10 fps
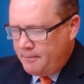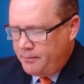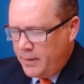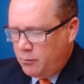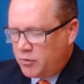
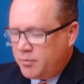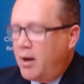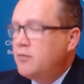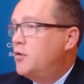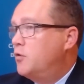In
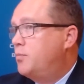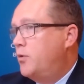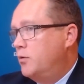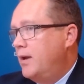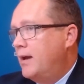response to those
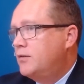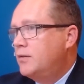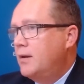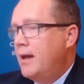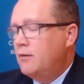
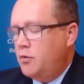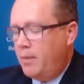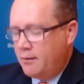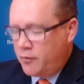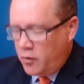protests, as you
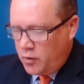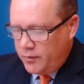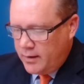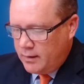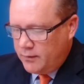may have
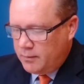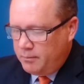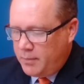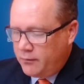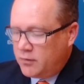heard, the
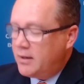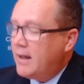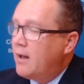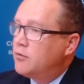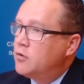Bellevue City
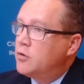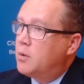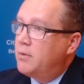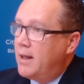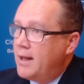Council took
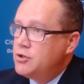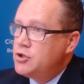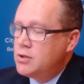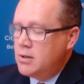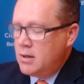a
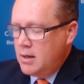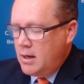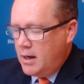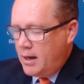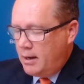pledge
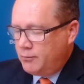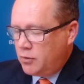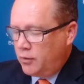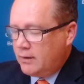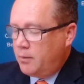
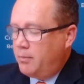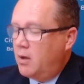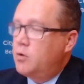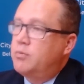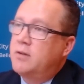to look at the
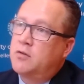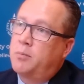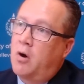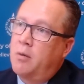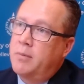Bellevue Police
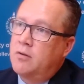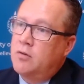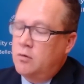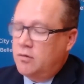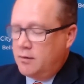Department's
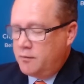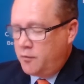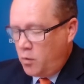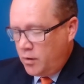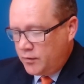use of
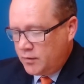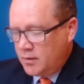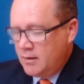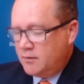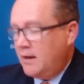force,
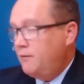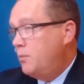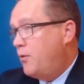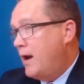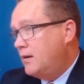
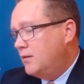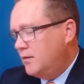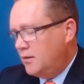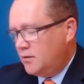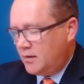safety
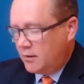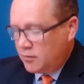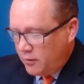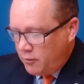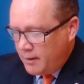practices,
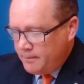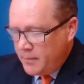etc.